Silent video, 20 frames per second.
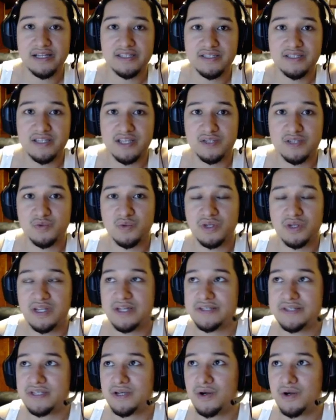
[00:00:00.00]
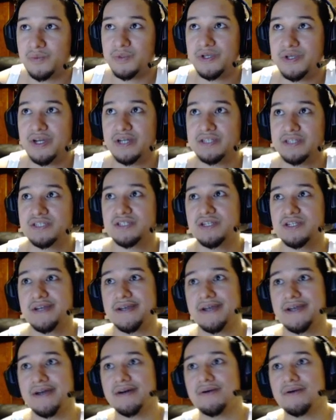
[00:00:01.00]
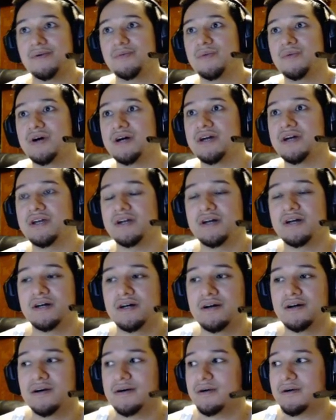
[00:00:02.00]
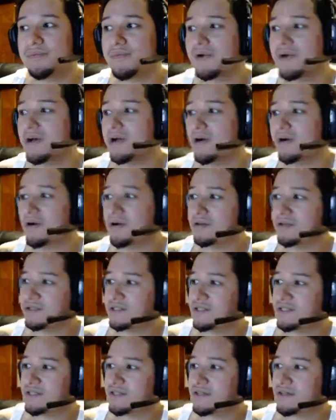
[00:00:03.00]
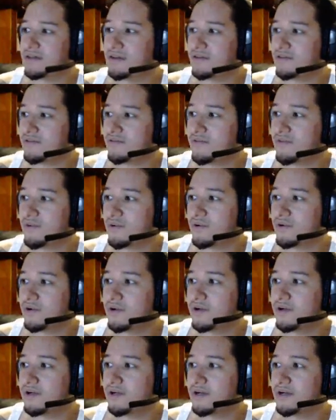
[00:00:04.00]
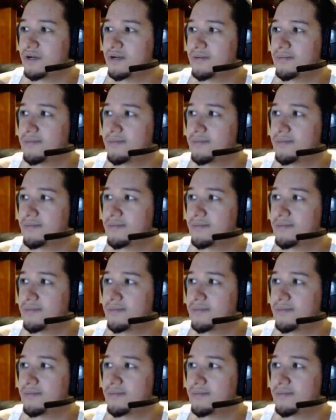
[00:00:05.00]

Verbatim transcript: as well as I hope you guys check out my my alt guild for the